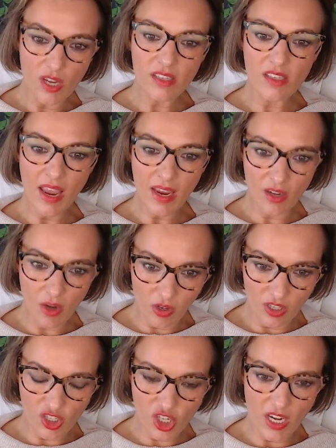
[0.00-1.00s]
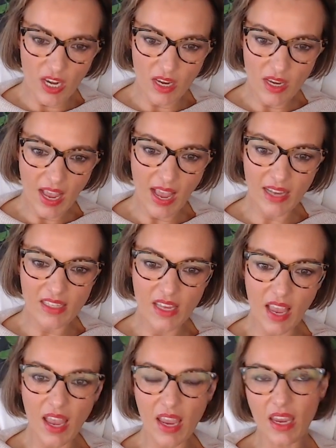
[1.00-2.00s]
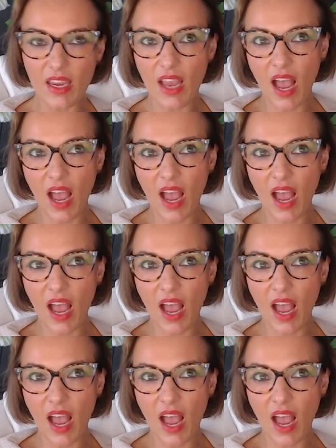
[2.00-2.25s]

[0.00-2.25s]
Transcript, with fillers: technology at a